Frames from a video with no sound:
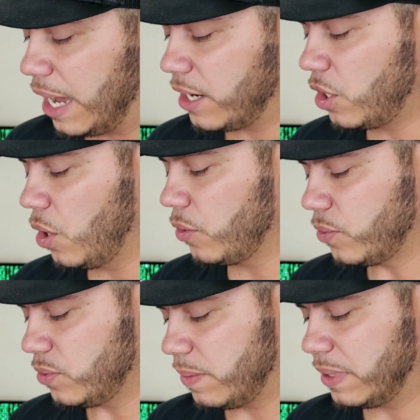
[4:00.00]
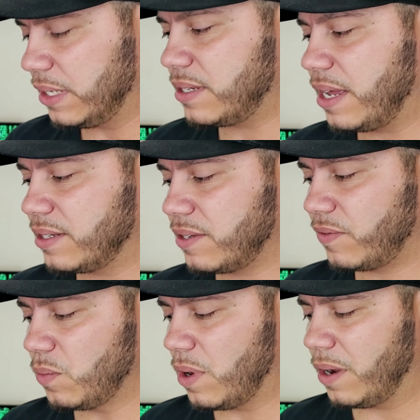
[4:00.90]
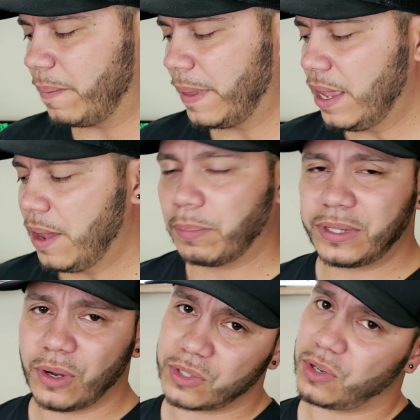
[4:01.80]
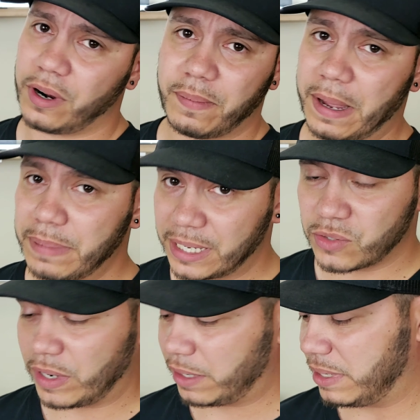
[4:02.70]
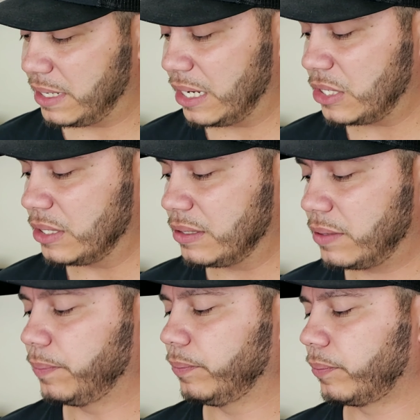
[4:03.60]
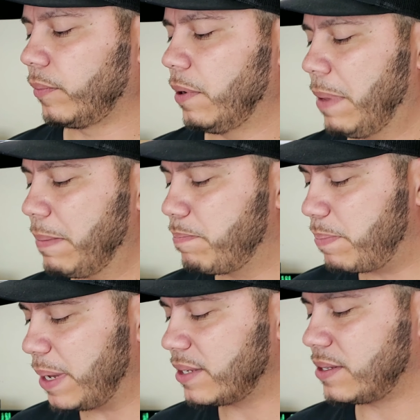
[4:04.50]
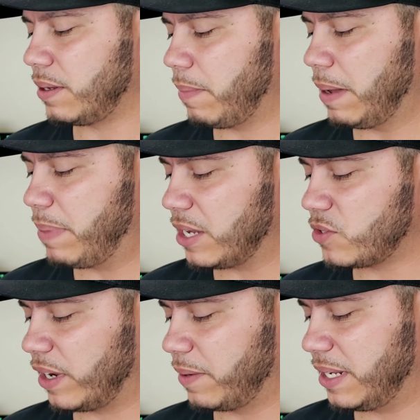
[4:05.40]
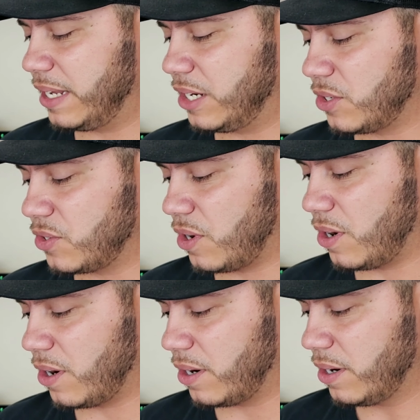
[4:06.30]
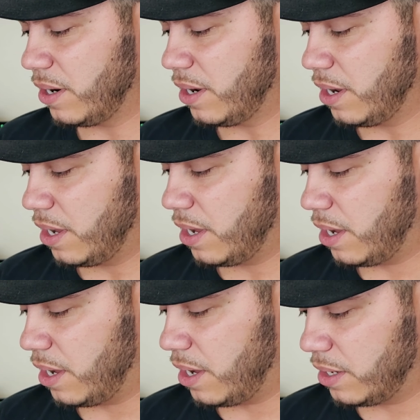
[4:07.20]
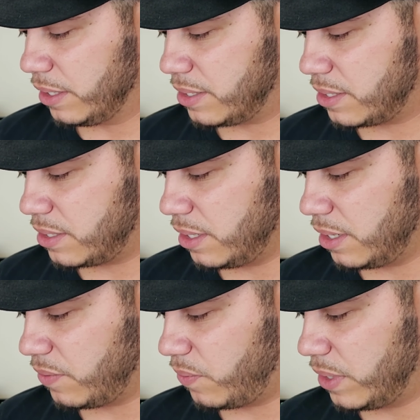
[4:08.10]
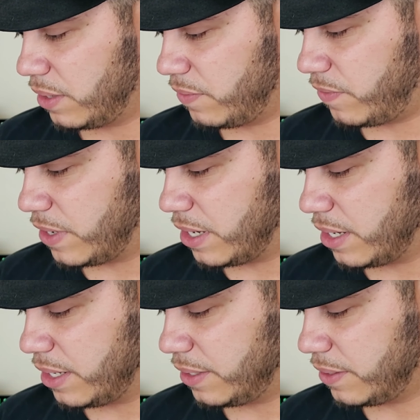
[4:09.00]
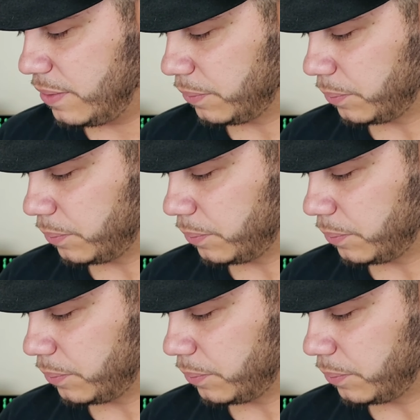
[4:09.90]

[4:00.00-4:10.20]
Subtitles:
can kind of go through some of these settings if you want, but those aren't my biggest recommendations. My best recommendations are, let's see if we can find.